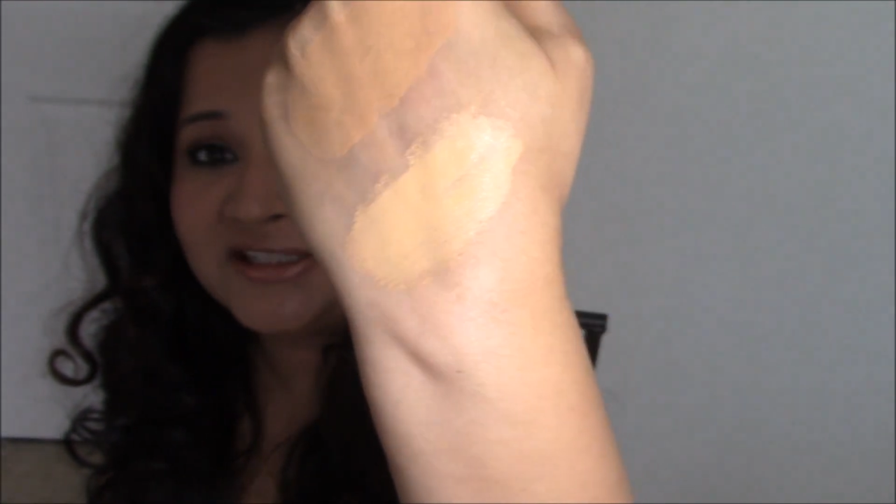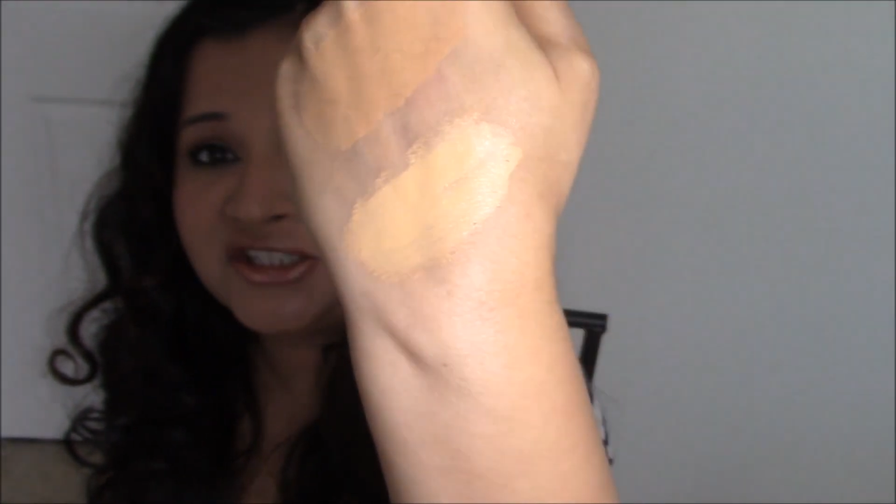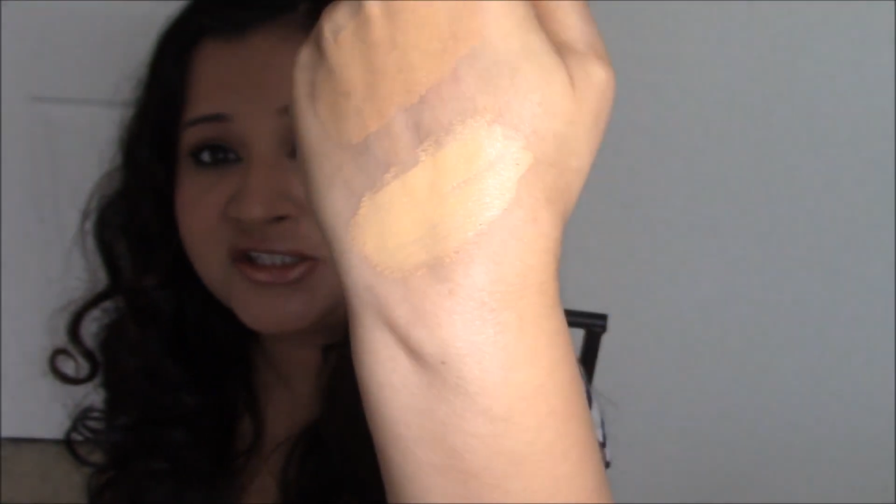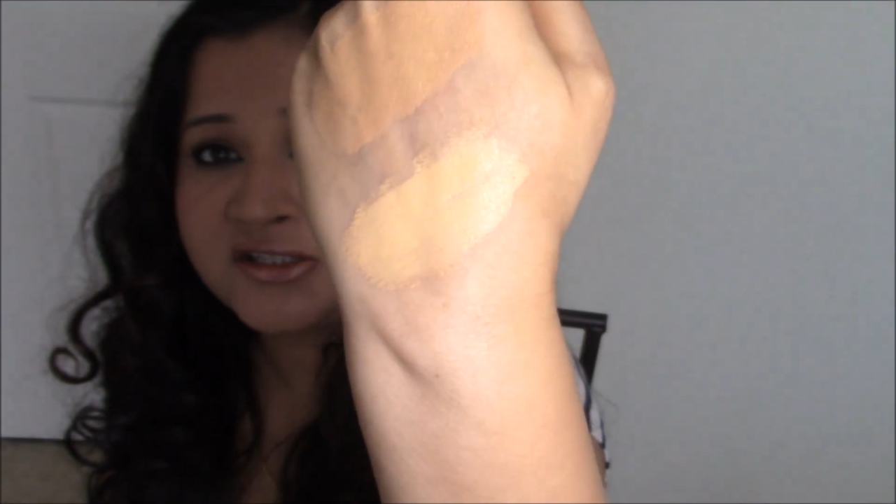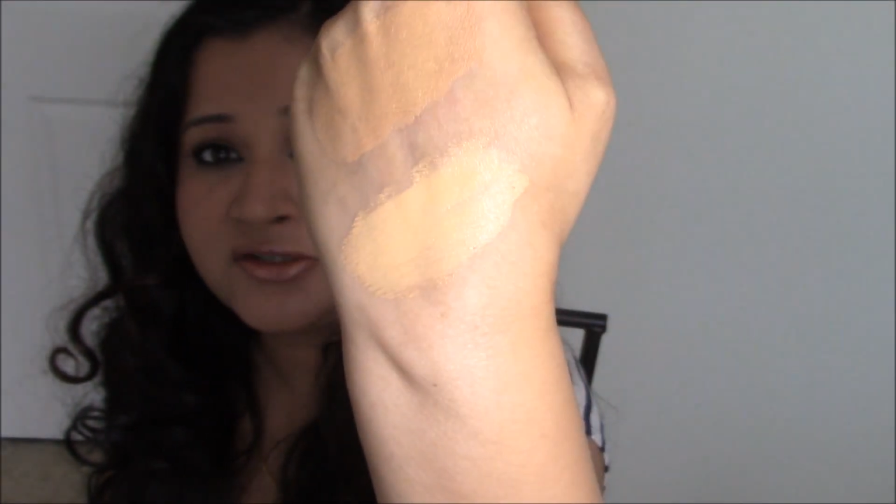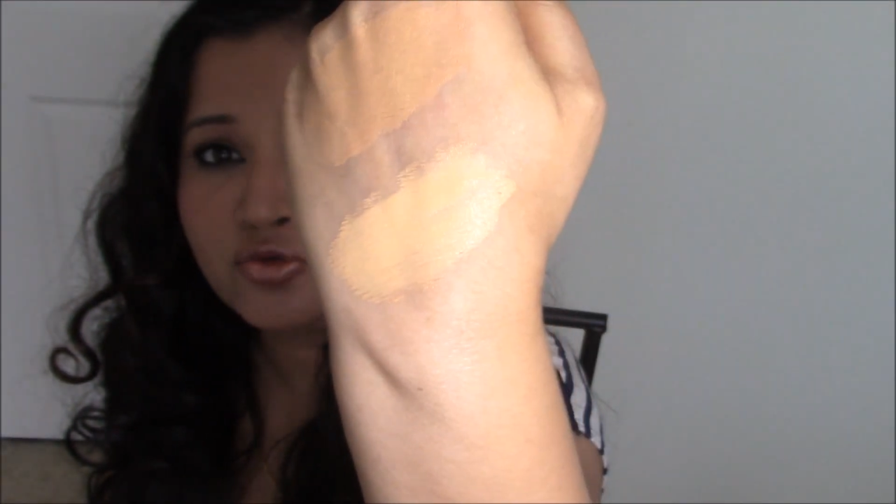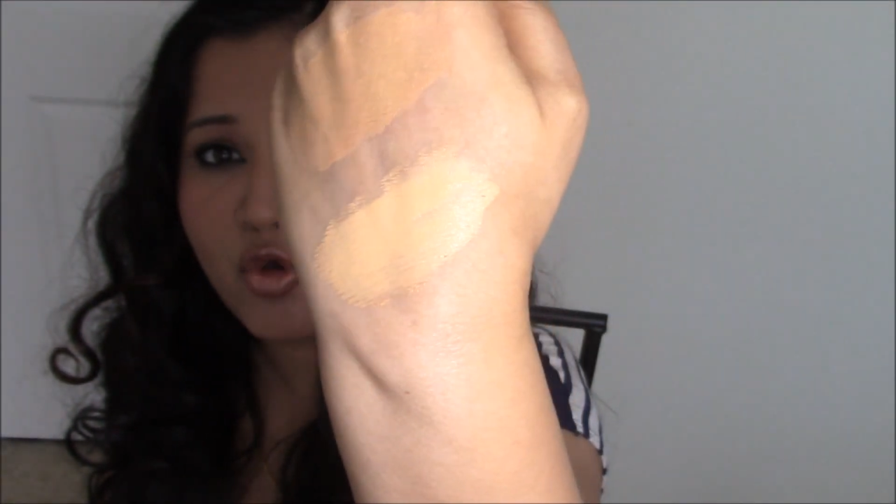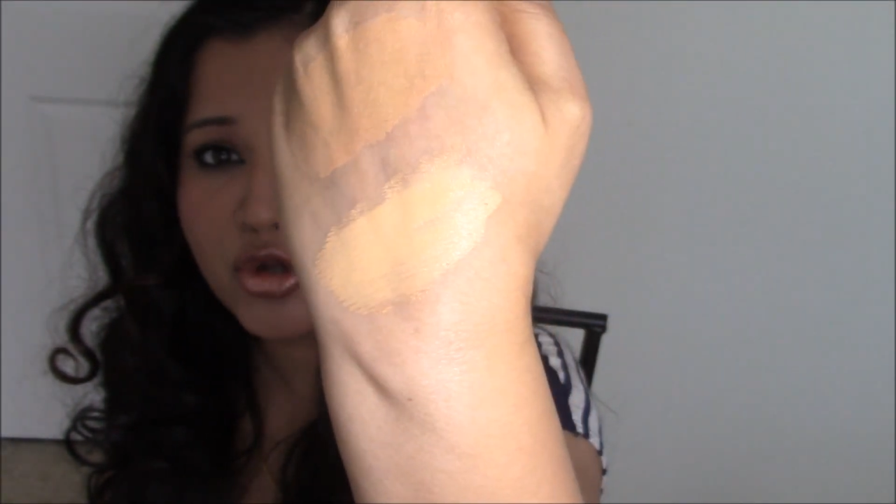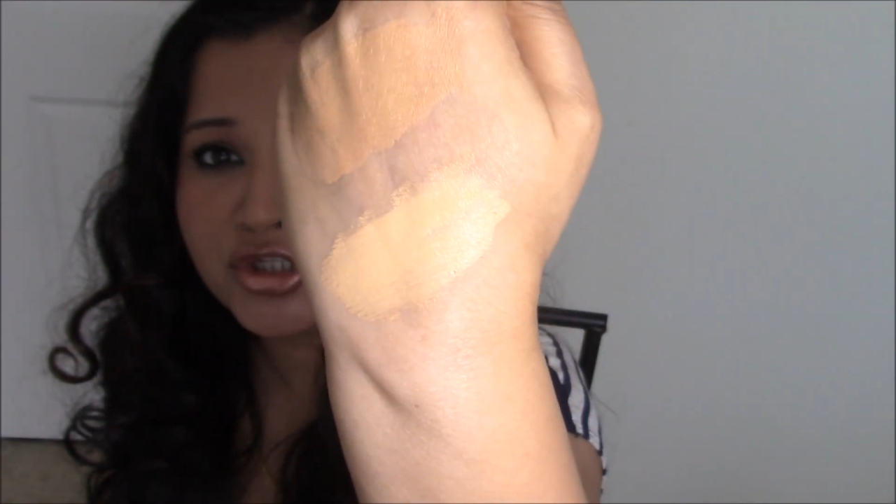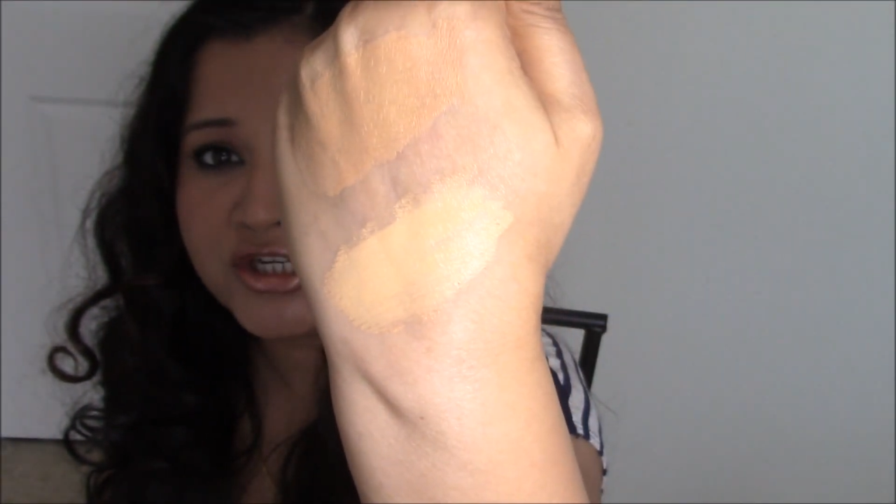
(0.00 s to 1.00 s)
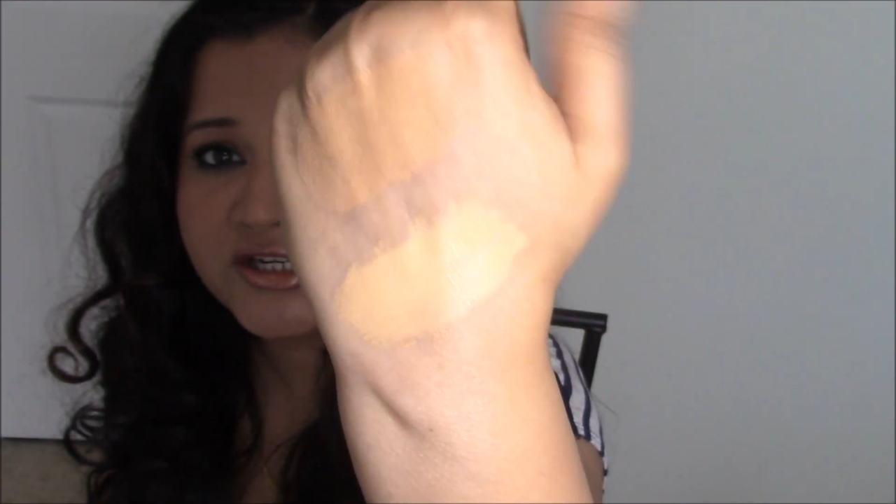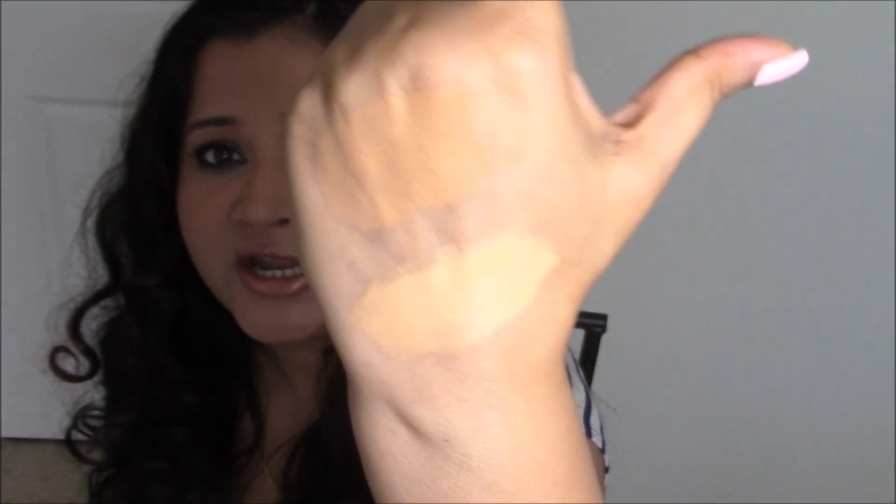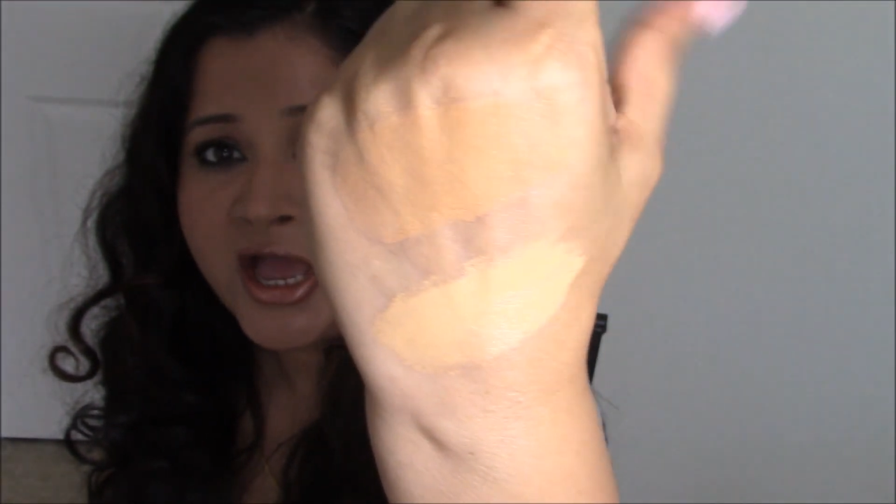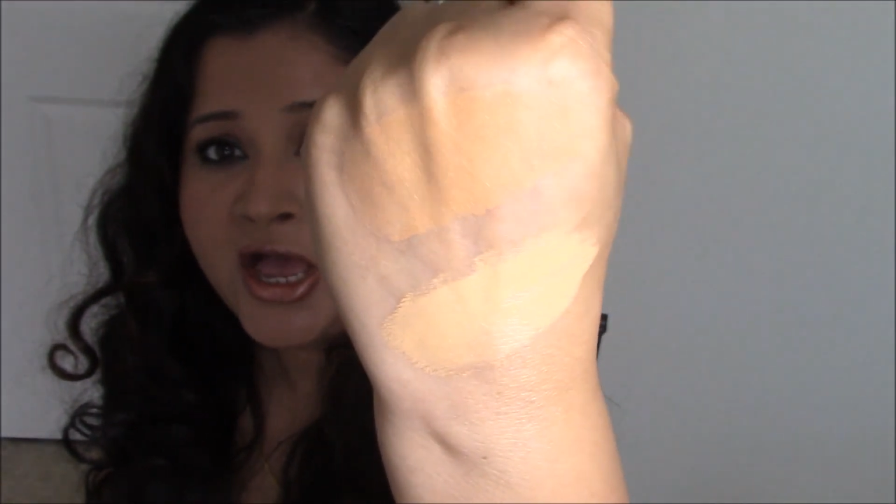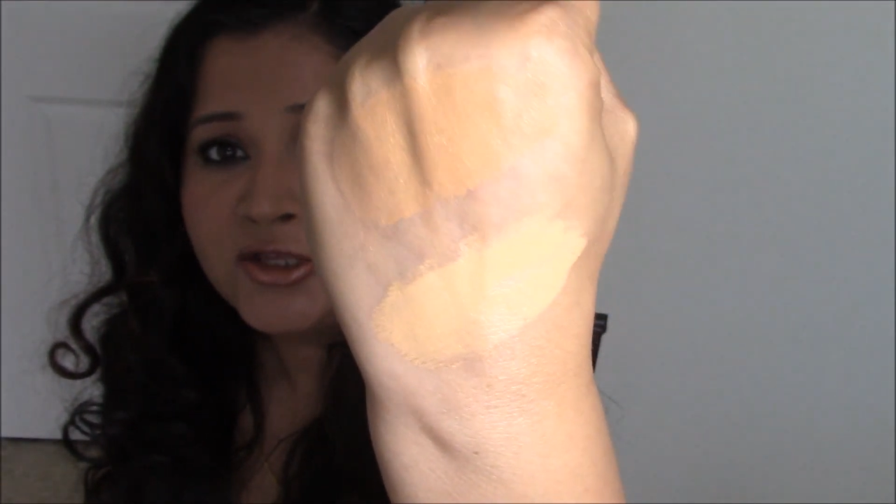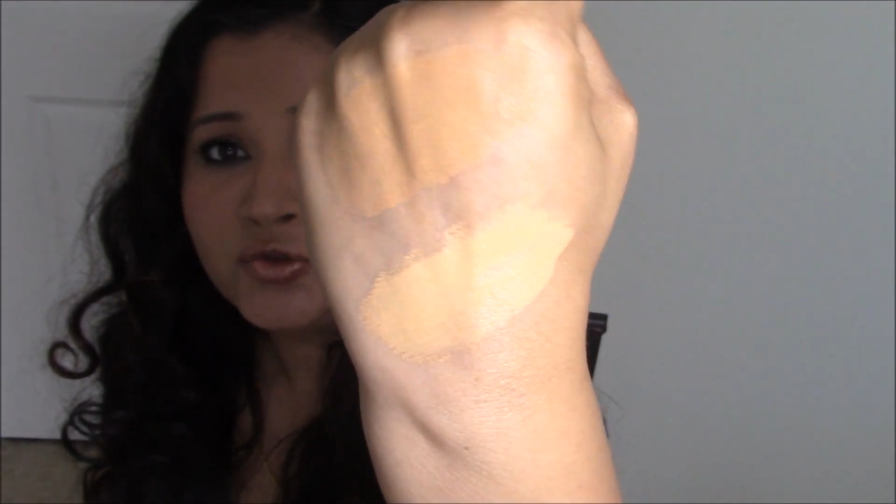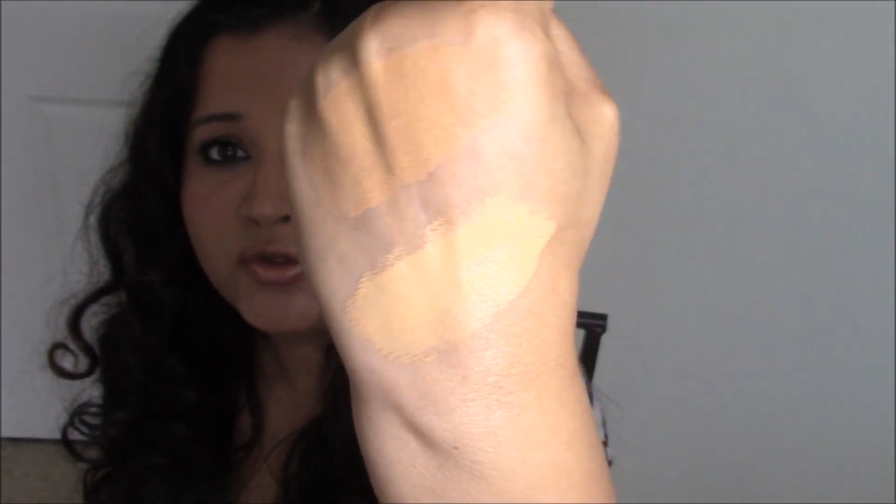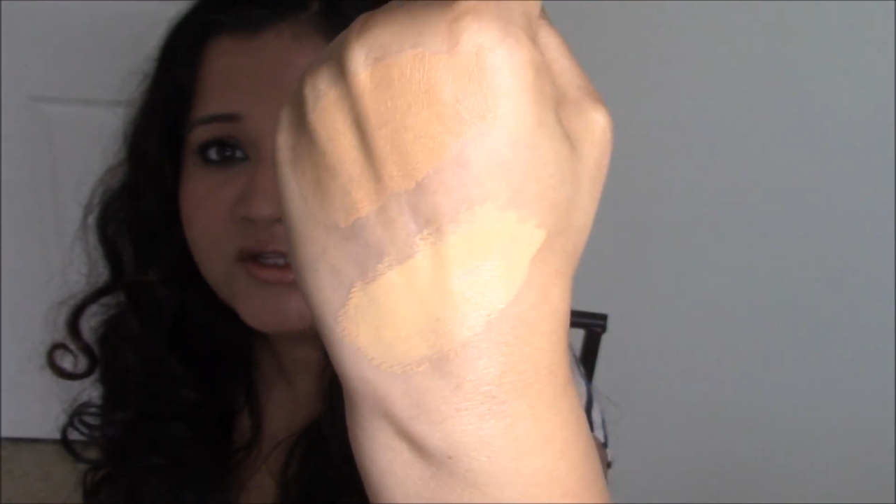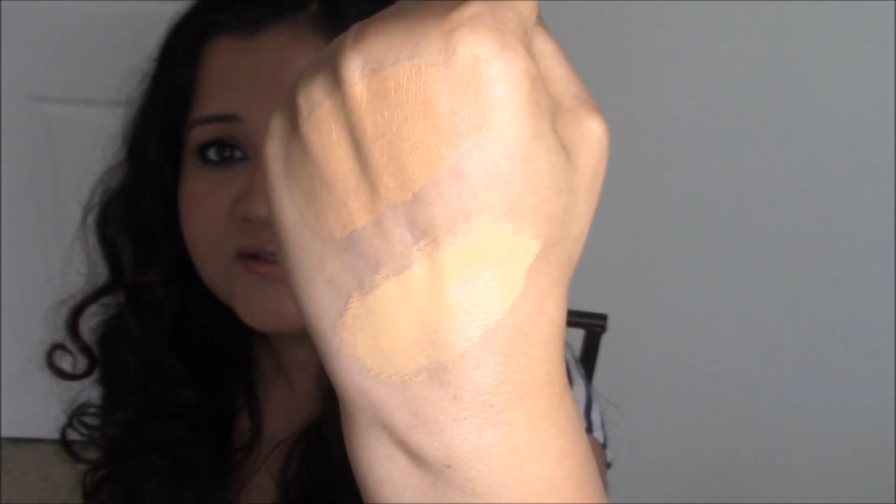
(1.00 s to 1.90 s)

just swatched it, so you can